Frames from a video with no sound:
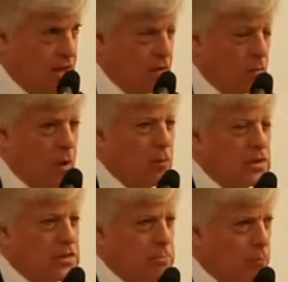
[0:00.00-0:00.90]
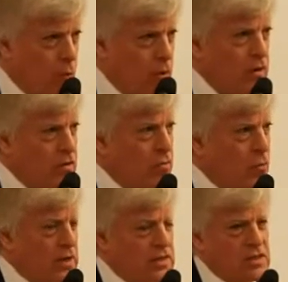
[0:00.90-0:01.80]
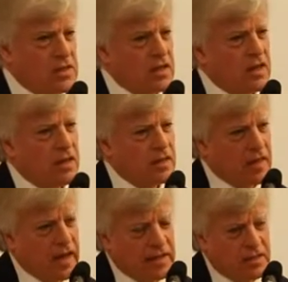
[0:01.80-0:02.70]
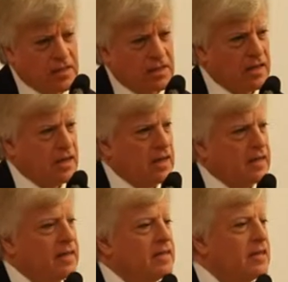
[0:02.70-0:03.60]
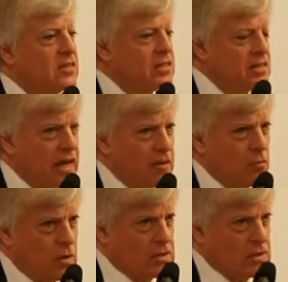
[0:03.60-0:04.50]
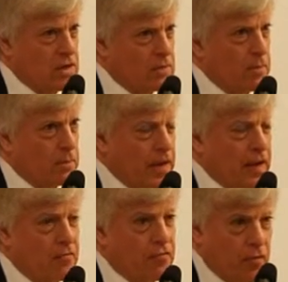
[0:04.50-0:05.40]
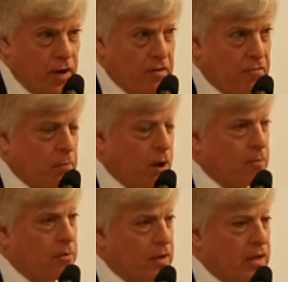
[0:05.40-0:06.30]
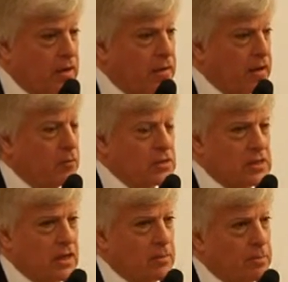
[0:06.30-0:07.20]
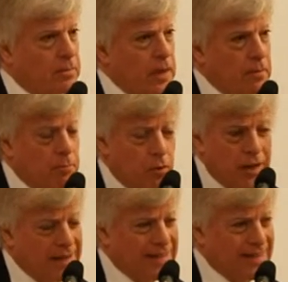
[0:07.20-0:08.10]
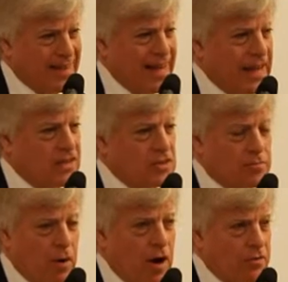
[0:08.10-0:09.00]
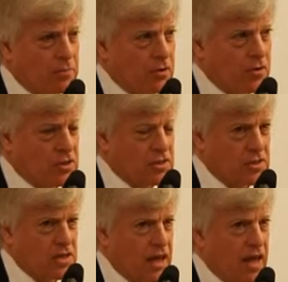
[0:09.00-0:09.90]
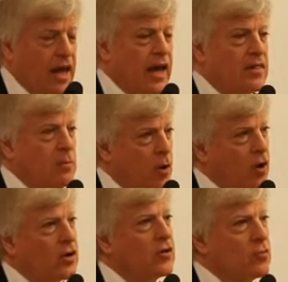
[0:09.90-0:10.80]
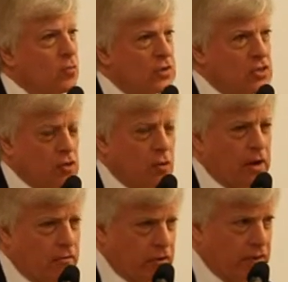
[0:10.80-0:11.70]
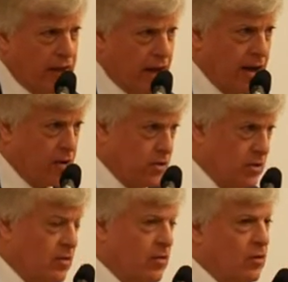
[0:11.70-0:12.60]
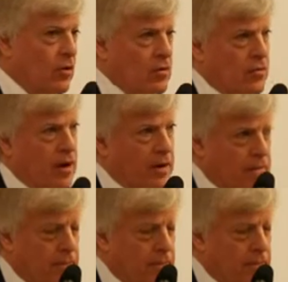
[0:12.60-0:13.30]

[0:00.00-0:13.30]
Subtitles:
What was important was that the state was being freed of property, it was being put into the hands of private persons, and the market would sort everything out in the long run.